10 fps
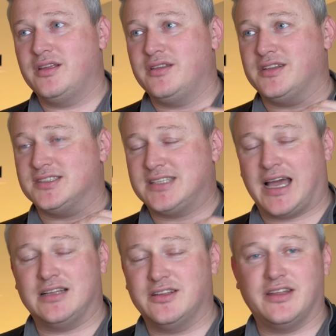the
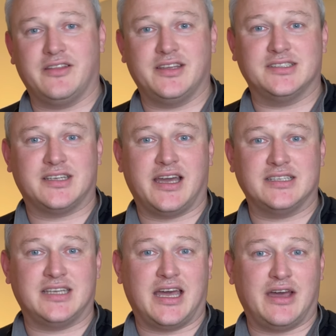talent that these
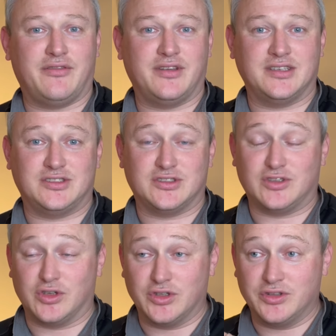guys have is just
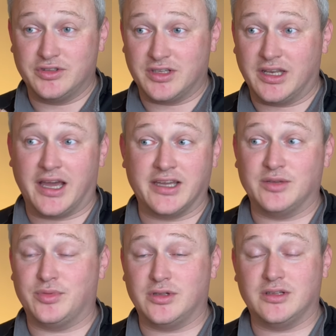
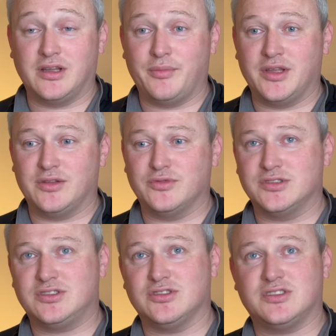undeniable. I mean, there
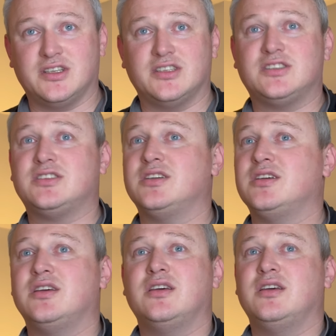was just this
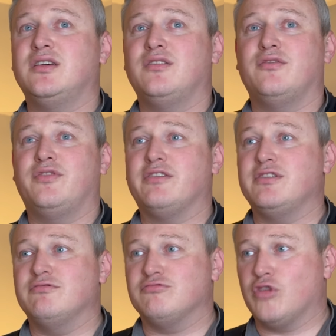
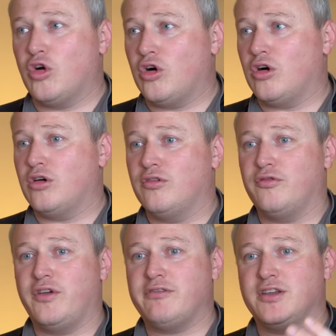very raw,
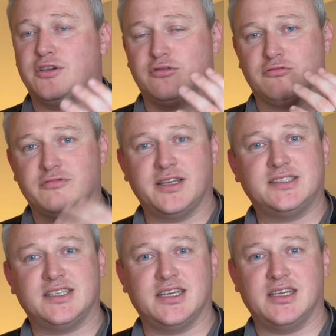very
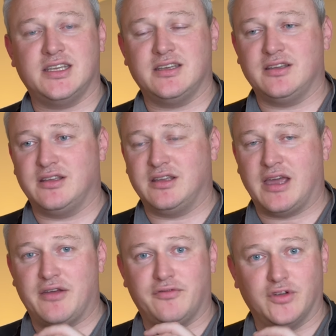gritty,
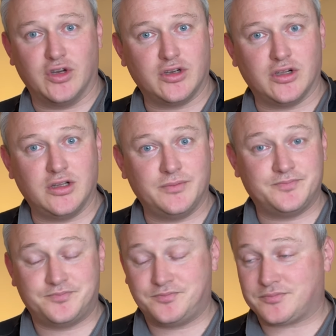yeah, vocal
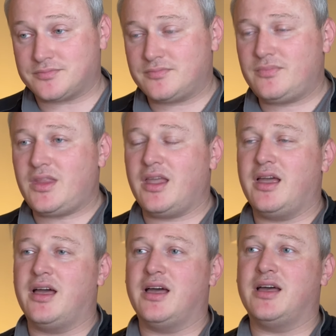
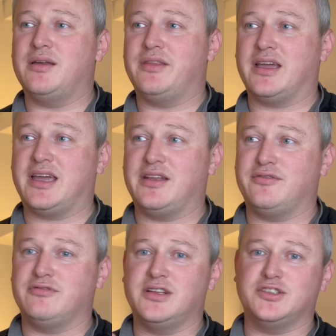that kind
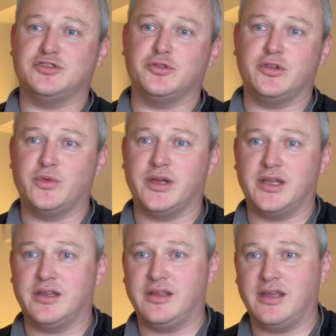of really drew you
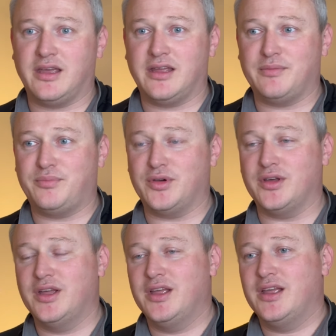in. But
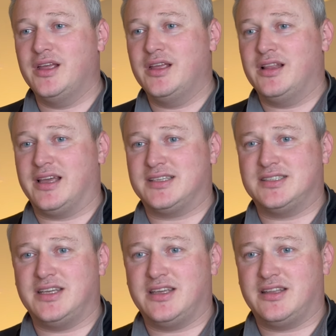like I
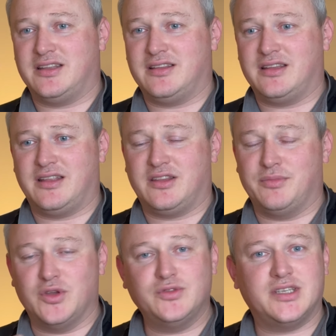say, the
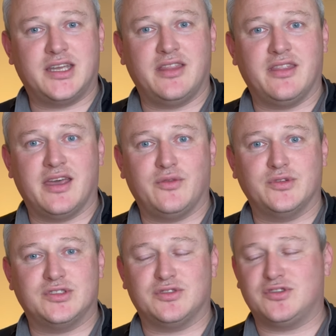music in there
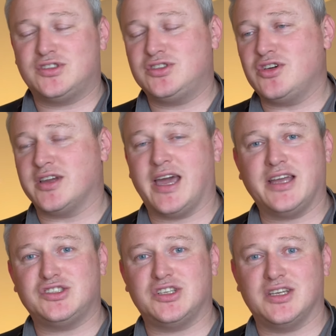was just so
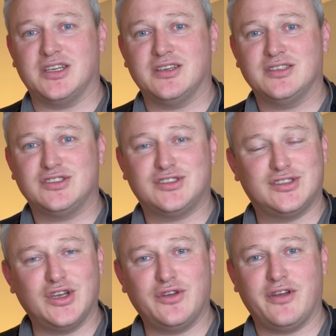catchy,
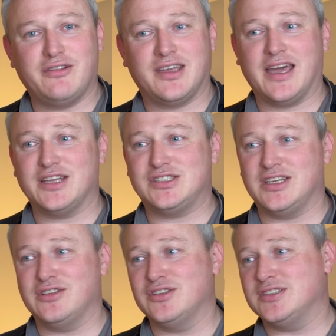so very
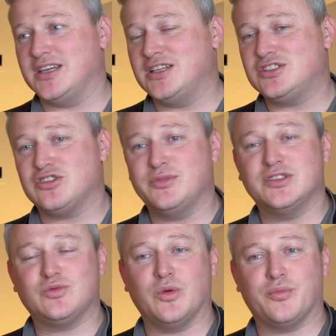catchy, and those
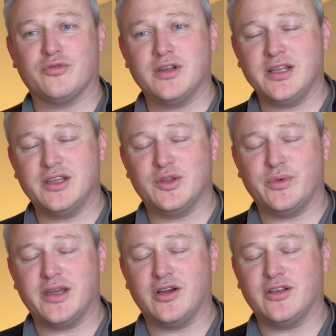instruments were brilliant, the
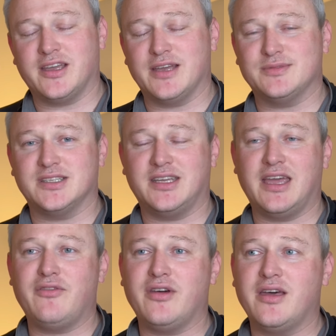way it all came
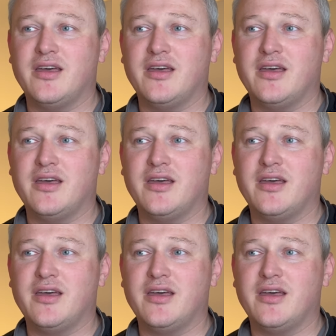together.